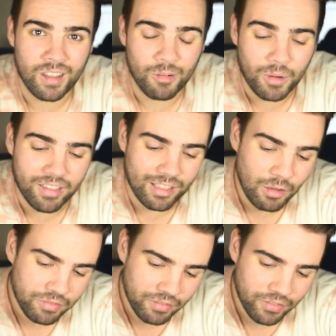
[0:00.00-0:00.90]
When it's
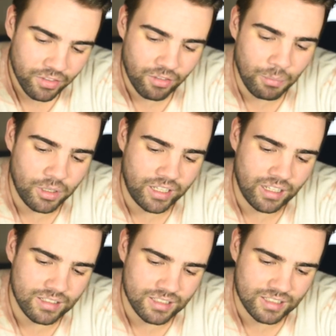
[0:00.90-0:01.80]
love versus money
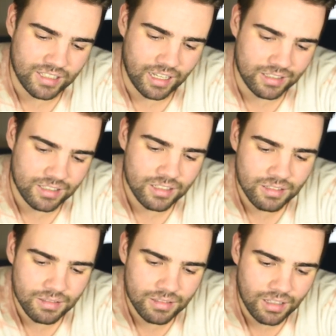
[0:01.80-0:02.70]
and success,
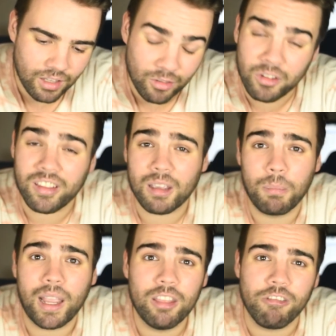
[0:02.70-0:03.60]
as long as I can
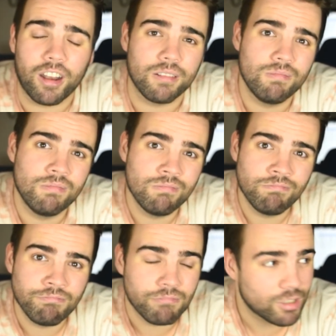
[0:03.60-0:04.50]
pay the rent,
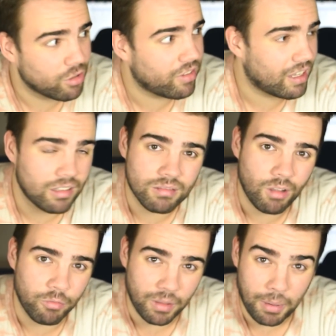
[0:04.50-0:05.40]
as long as I can
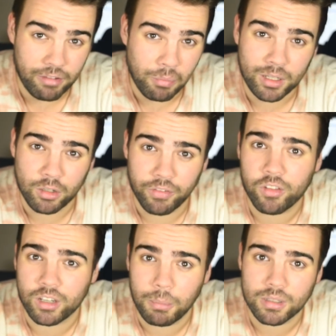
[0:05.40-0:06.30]
hopefully pay for my
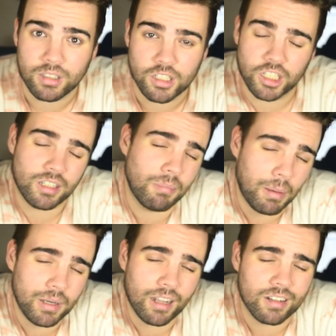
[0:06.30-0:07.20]
university bills next year, and
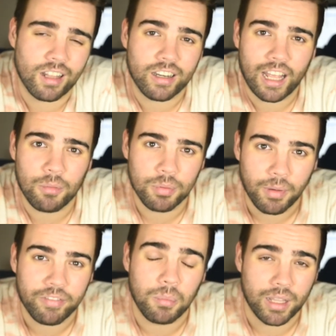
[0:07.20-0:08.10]
maybe down the line help my
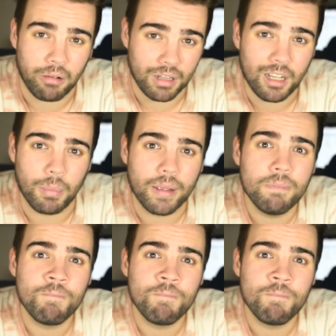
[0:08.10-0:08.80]
family out a little bit,